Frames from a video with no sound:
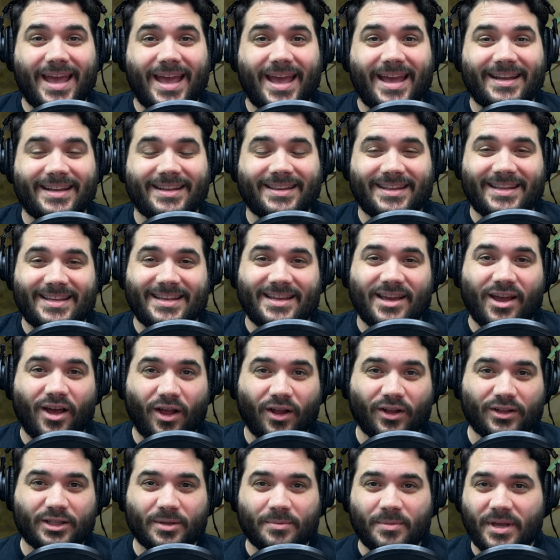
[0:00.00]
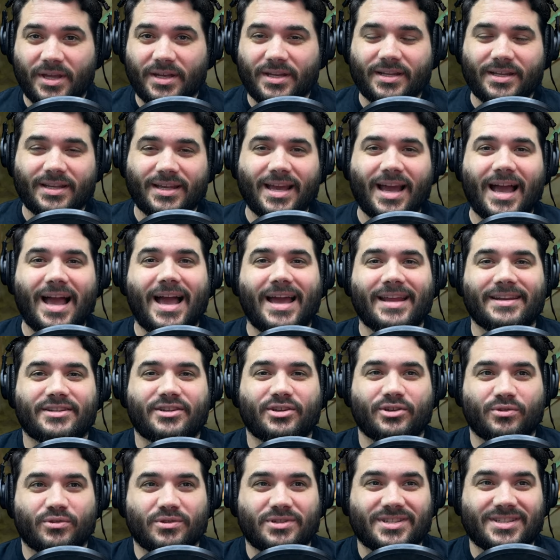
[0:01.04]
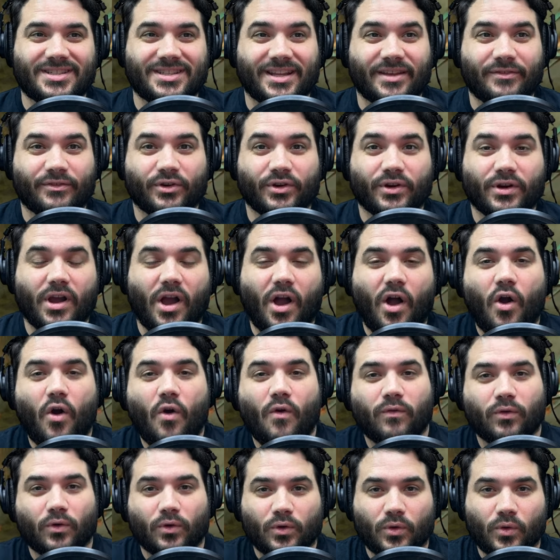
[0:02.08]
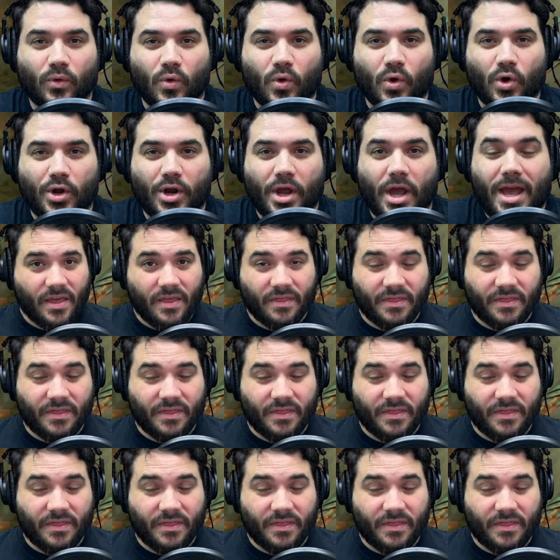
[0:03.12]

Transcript: at the ultimate guide to Sliver Overlord.